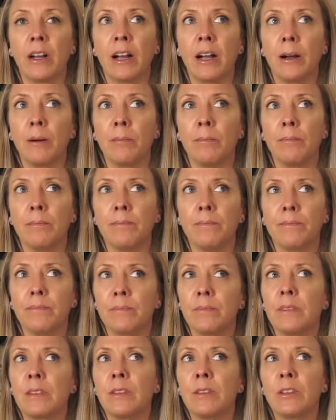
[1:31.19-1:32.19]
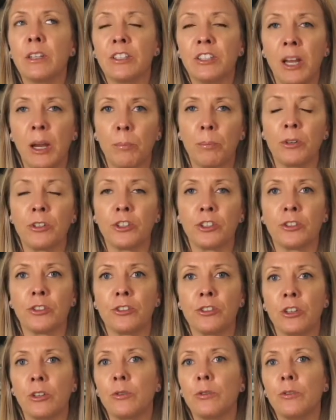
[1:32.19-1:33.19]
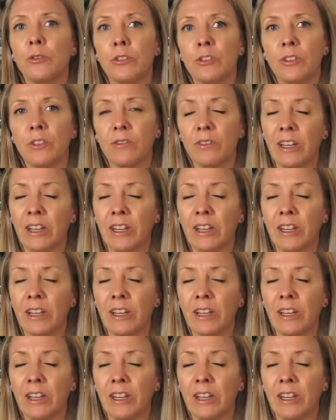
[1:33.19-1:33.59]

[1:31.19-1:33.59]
the temperature zones